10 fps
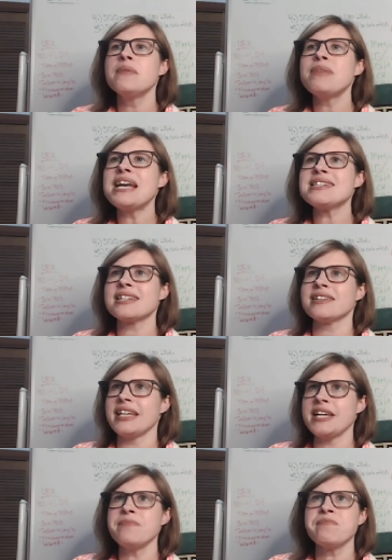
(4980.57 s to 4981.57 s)

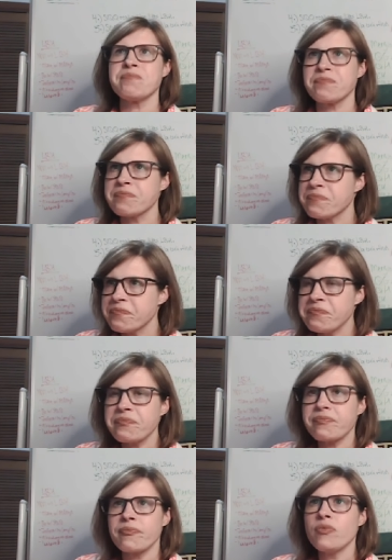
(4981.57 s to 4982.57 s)
basically,
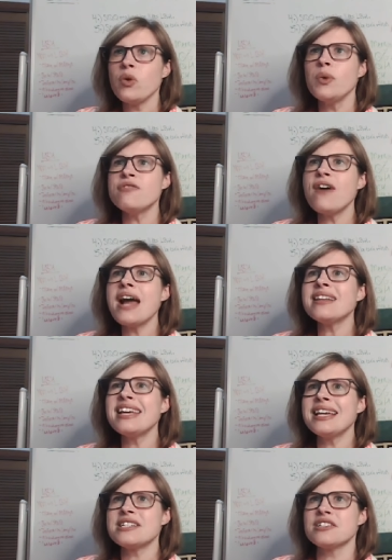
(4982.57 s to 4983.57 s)
we finally
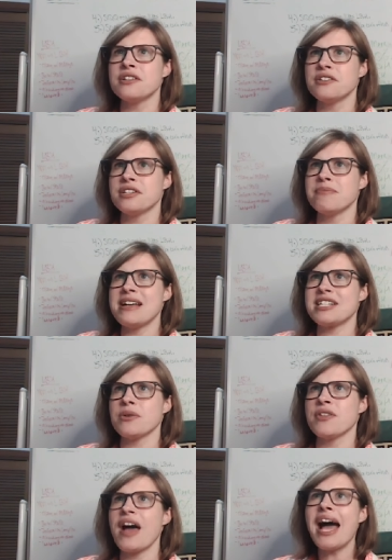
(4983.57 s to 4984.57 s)
get to, to messing
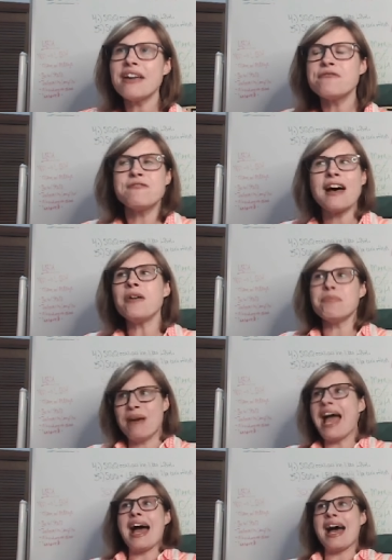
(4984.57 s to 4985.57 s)
with. I felt
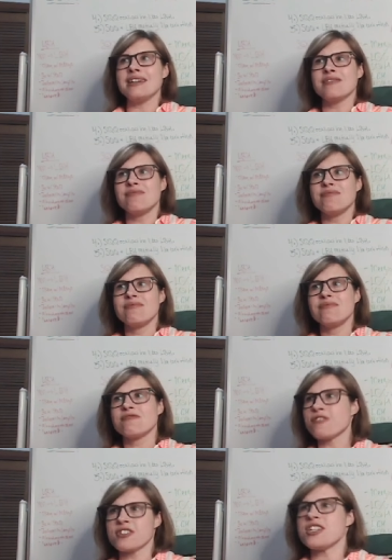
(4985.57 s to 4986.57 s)
bad
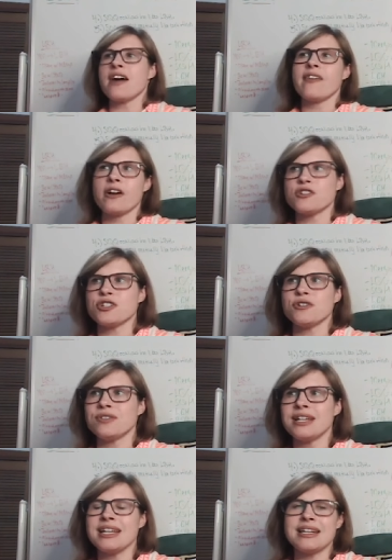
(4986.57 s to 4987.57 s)
for Tianlang
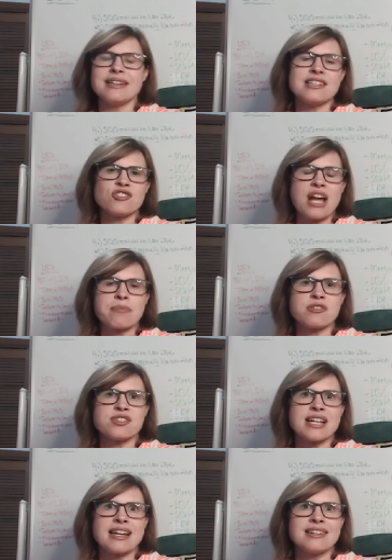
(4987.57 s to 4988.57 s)
Jun in this chapter
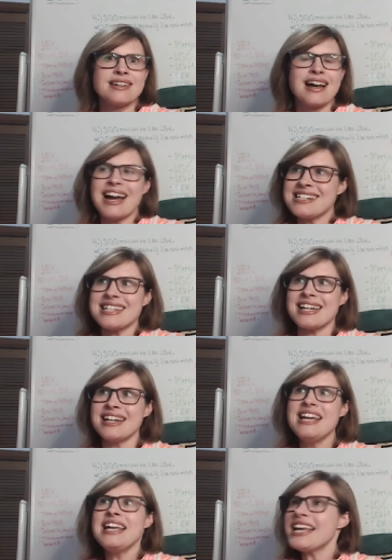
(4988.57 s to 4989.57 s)
set. I
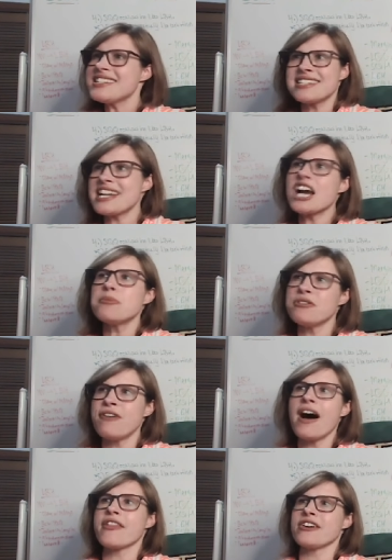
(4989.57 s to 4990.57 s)
did. He's a terrible
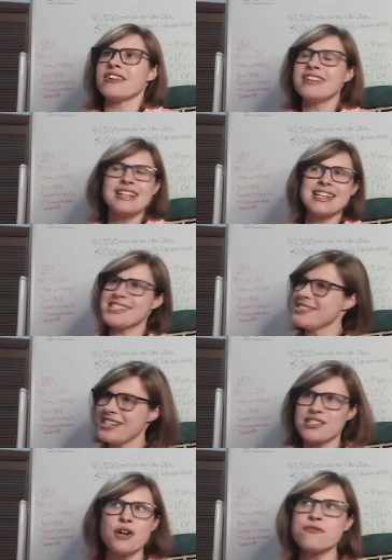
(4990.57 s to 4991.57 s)
father. He's
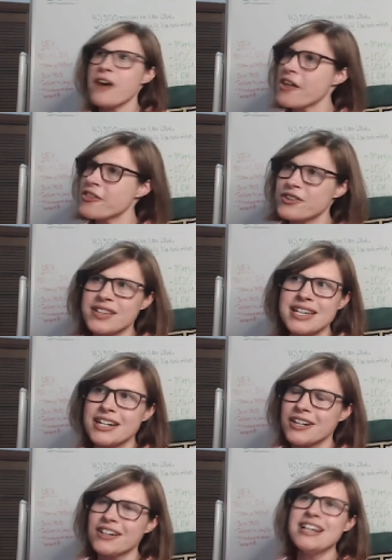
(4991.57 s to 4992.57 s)
he's no father of the
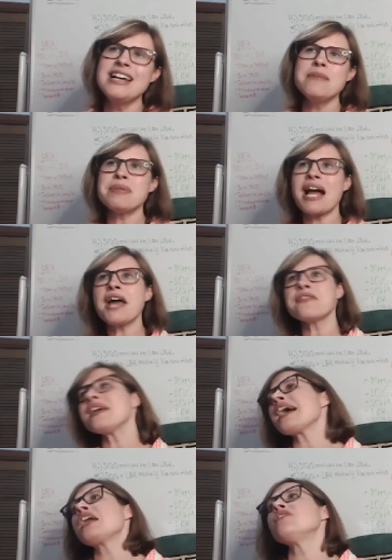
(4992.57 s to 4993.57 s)
year, but I
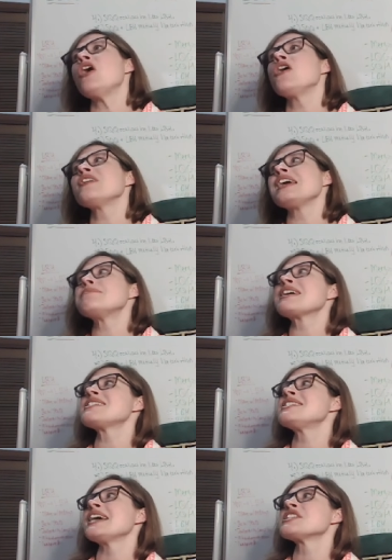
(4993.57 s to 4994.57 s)
think out of all the
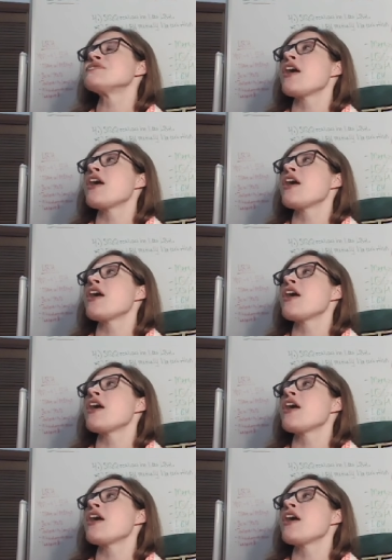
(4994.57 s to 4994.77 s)
MXTX